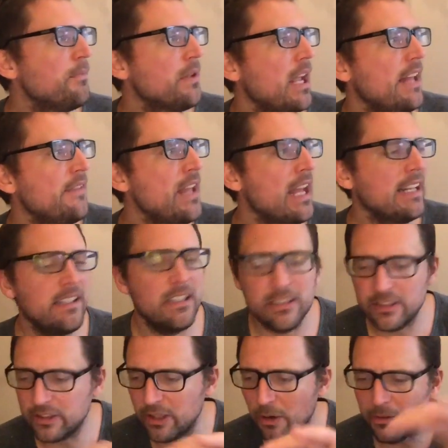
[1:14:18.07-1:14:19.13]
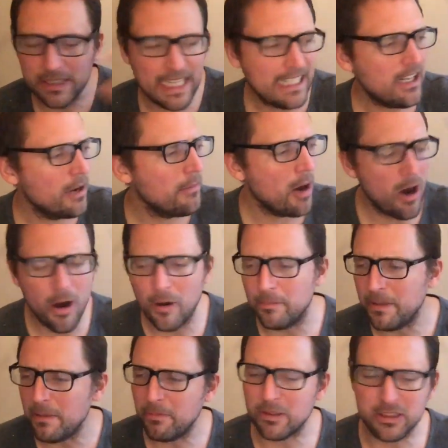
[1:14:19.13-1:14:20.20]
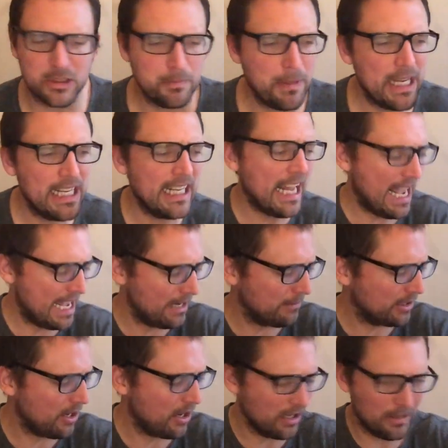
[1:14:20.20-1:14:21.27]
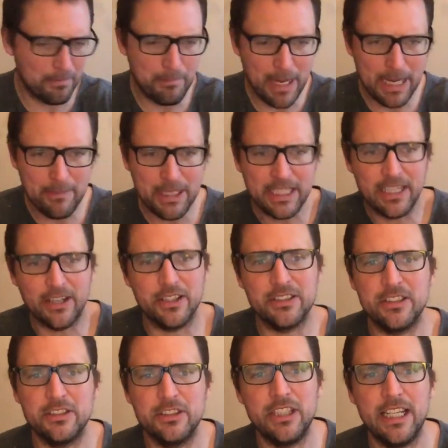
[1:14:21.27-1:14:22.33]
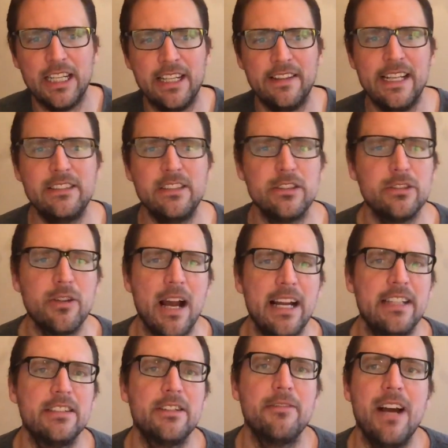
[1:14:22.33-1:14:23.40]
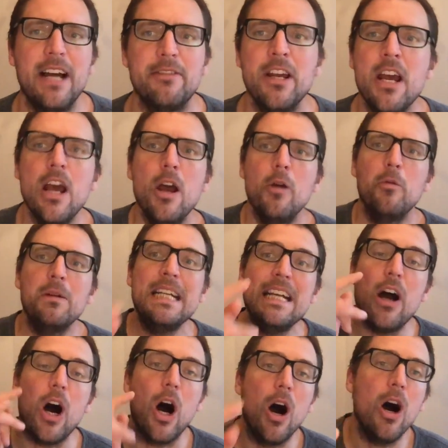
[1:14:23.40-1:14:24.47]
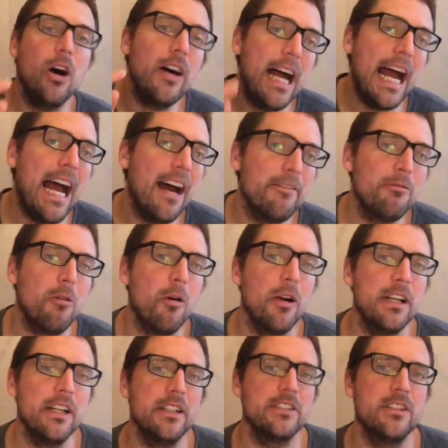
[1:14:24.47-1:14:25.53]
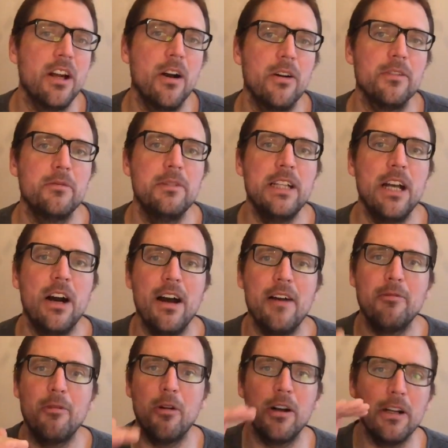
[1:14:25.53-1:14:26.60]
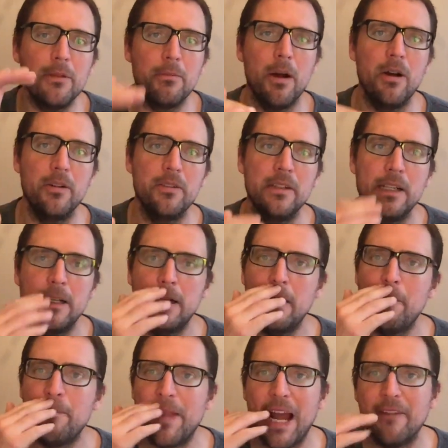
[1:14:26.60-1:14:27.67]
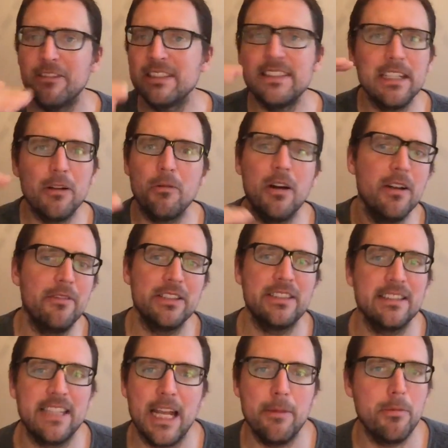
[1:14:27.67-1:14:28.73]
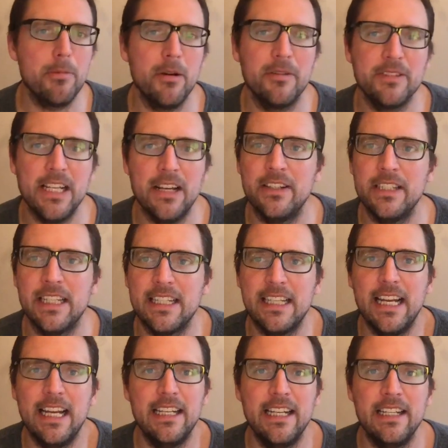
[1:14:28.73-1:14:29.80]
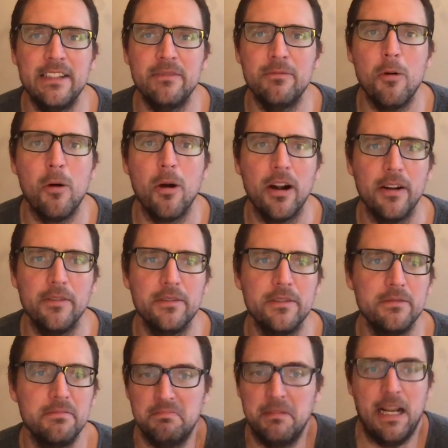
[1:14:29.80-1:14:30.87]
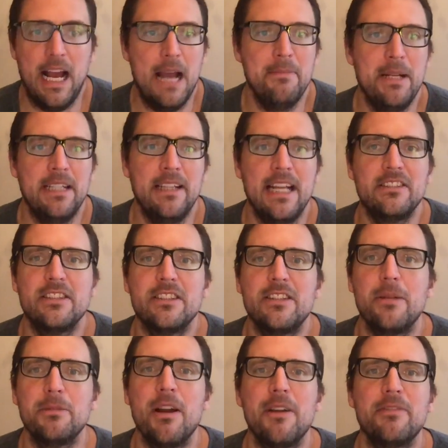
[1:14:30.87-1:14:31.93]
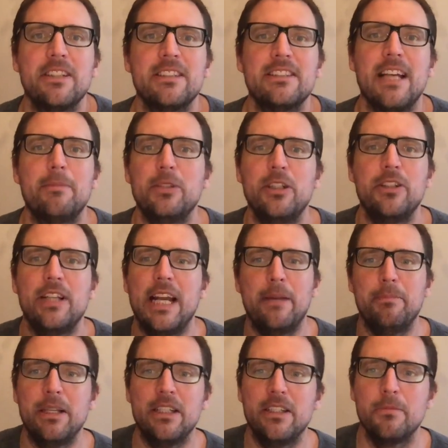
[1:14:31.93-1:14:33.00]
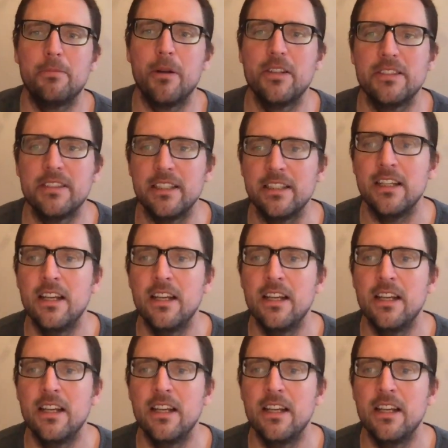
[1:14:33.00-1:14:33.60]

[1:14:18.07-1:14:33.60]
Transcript: and then so when they come home, people are spitting at them and calling them baby killers and shit, and they just tried to survive. We all have warrior zone. We all have warrior mode. Every single one of us is capable of killing a kid in war. I mean, that's just something you have to accept or you can't be a good person.